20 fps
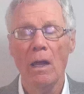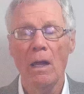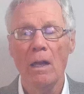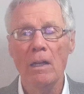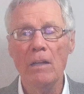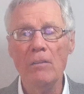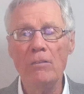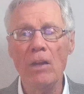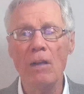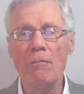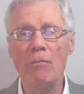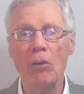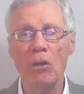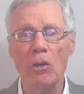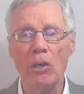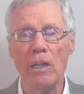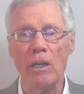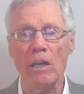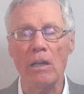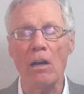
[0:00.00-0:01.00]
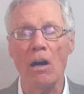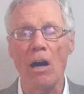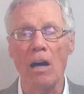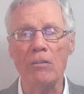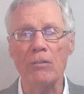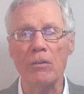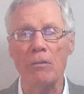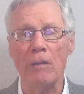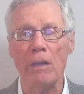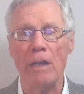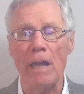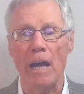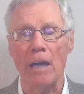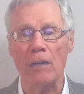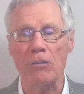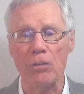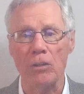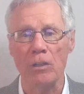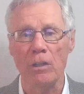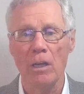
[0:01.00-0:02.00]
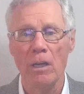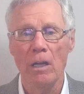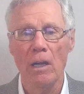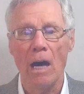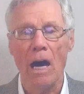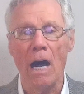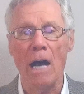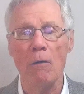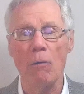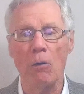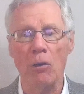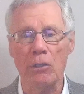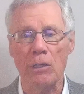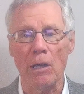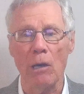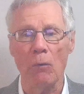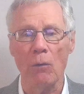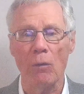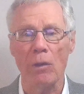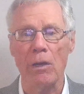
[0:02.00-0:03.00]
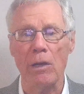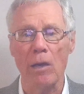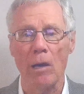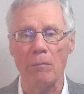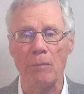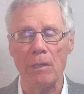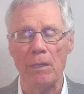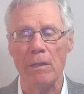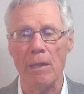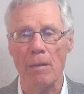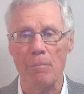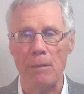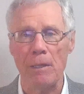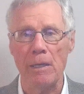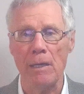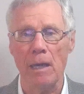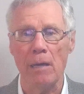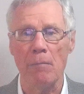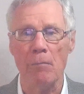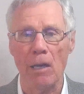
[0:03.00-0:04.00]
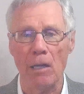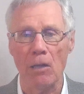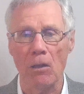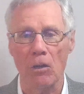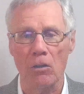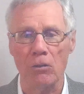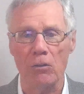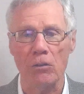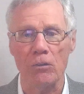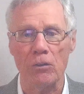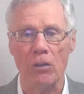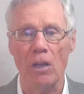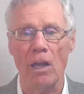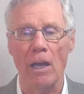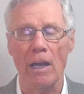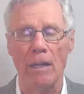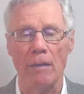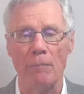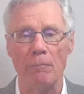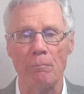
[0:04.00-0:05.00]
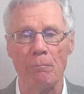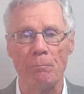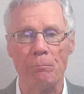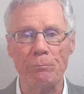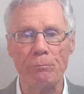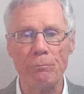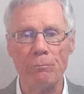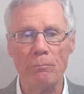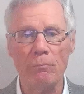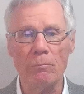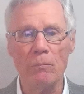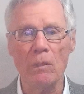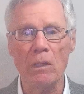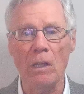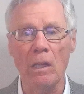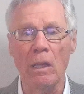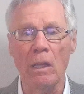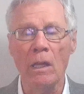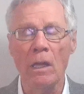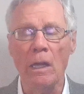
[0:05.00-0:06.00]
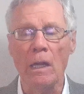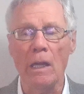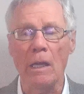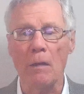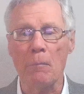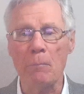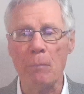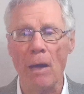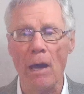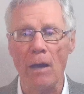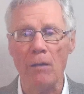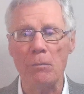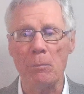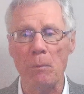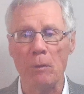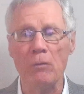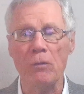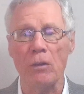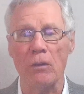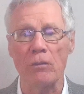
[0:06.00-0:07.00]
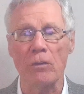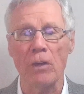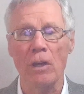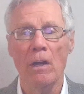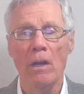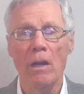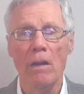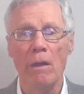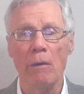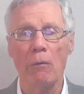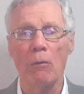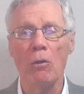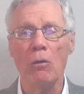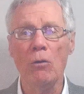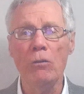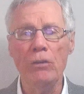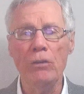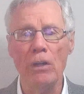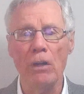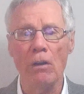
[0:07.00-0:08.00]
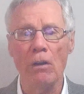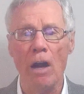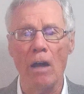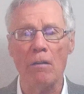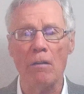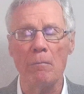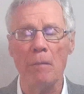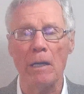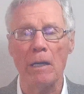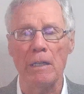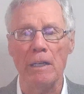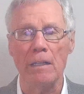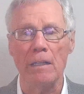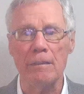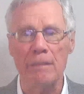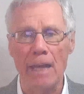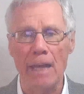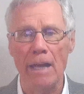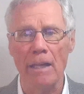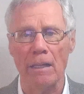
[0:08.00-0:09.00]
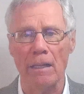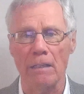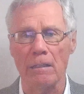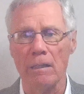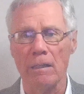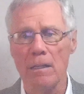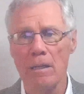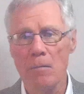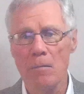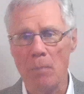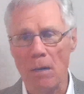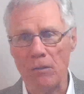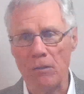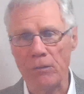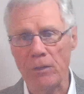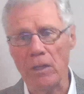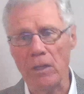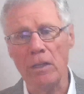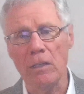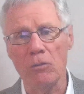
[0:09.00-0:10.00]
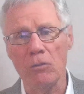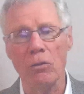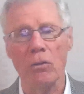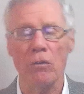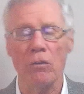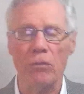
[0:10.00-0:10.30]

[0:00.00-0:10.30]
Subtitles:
Let's have a look at a cost of inaction I worked out with a company that became my largest client. In a past business, they were losing a lot of money and talent by sticking to the